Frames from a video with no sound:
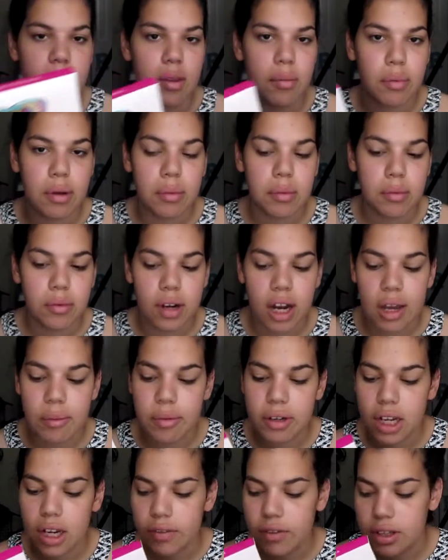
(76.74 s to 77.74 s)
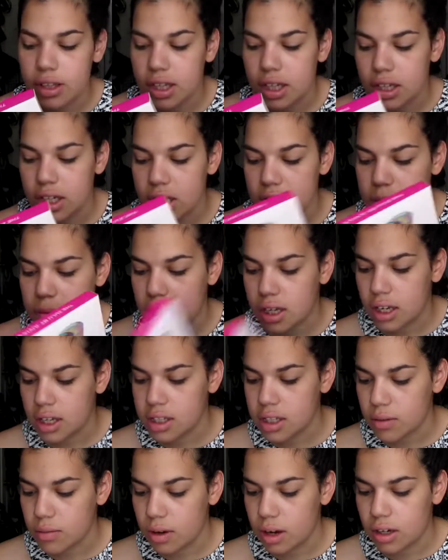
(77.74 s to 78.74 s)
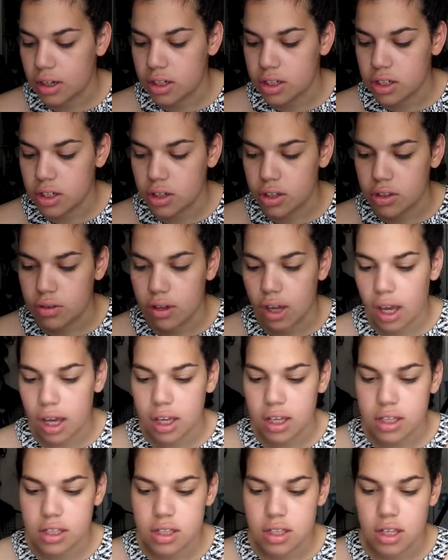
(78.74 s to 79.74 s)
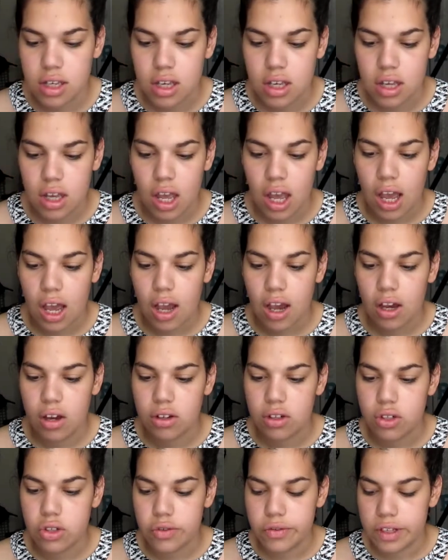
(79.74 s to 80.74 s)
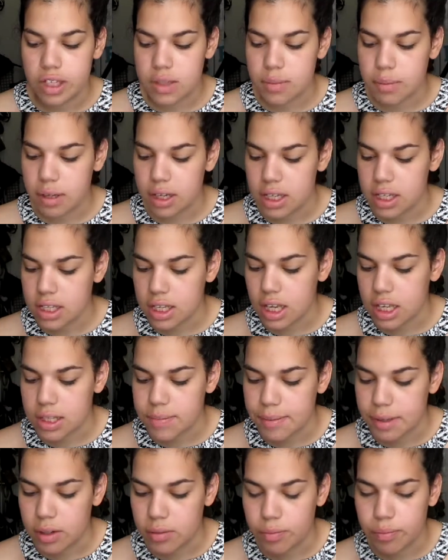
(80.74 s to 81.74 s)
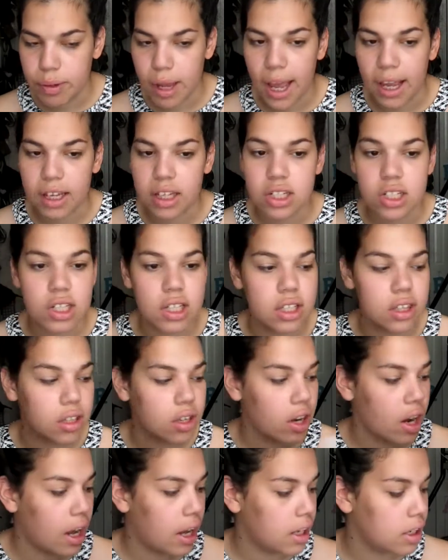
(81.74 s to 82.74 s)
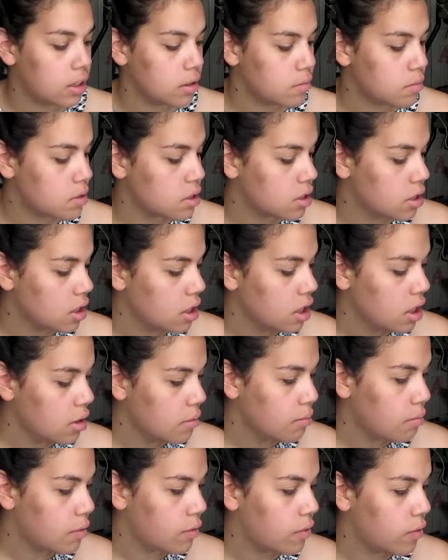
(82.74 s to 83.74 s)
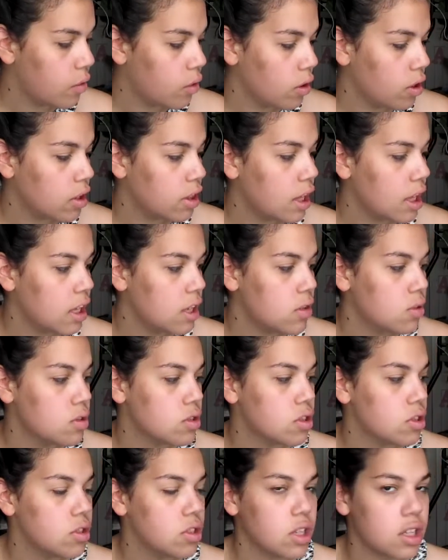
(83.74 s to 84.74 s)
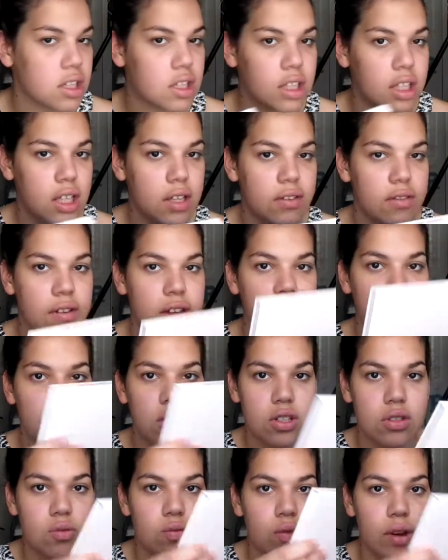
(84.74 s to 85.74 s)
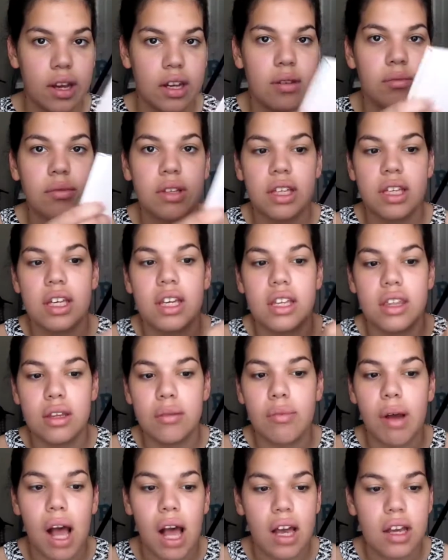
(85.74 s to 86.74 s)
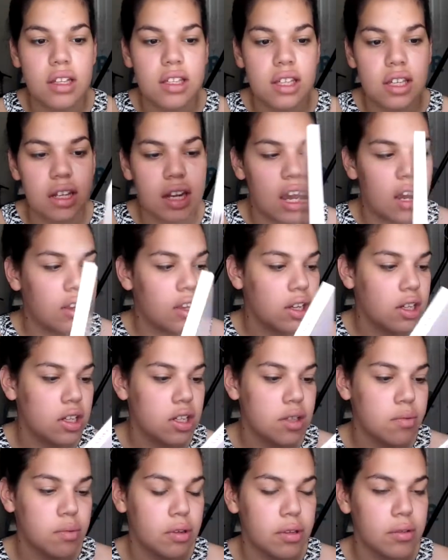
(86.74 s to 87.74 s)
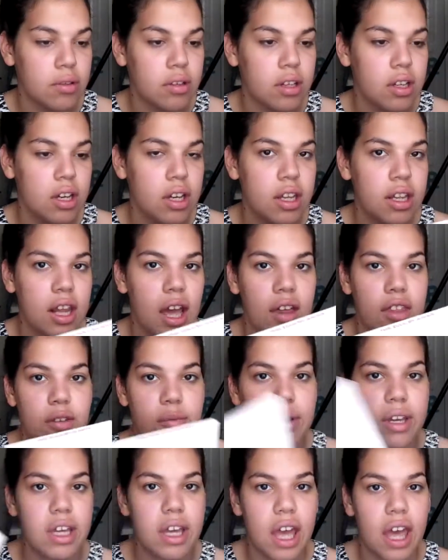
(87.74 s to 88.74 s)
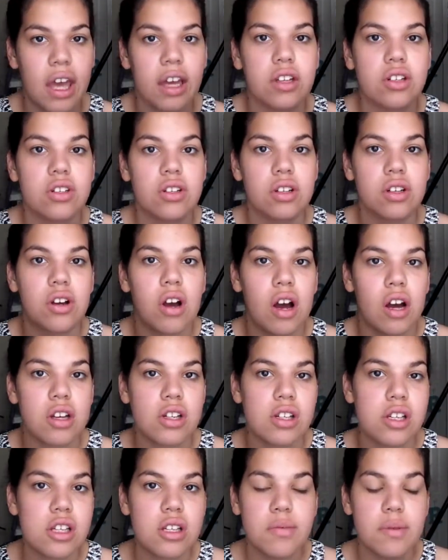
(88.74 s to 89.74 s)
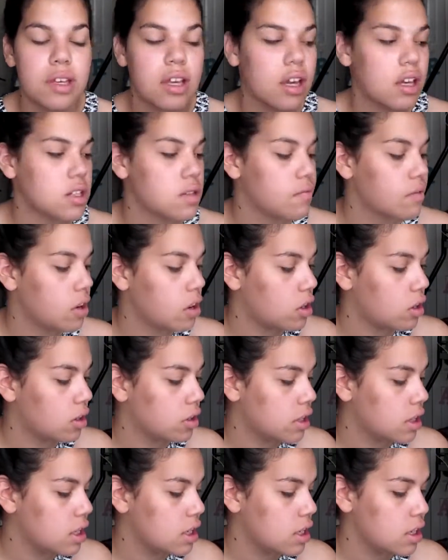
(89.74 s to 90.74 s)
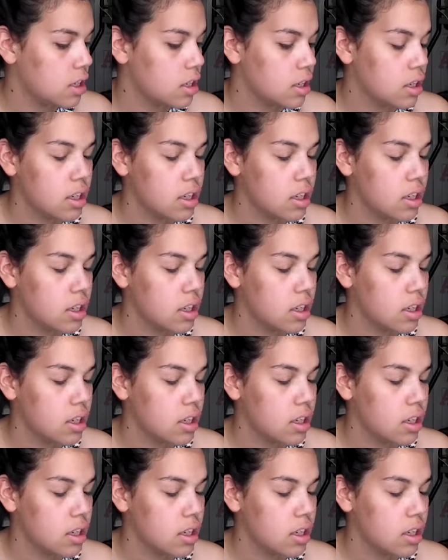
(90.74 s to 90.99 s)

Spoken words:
the bubble wrap and everything just because I wanted to show you guys how Juvia's Place has been packaging their items. Before, they used to just leave it just randomly in the box, and now they're being extra cautious because of all the